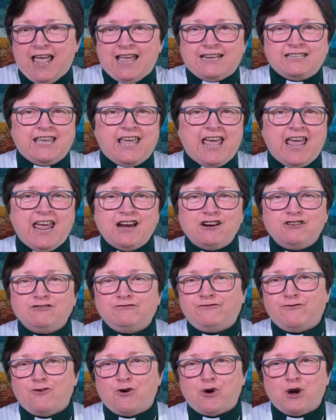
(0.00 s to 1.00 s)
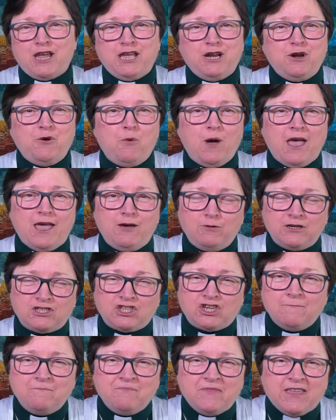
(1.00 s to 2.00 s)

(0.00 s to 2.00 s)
and cared for in a way which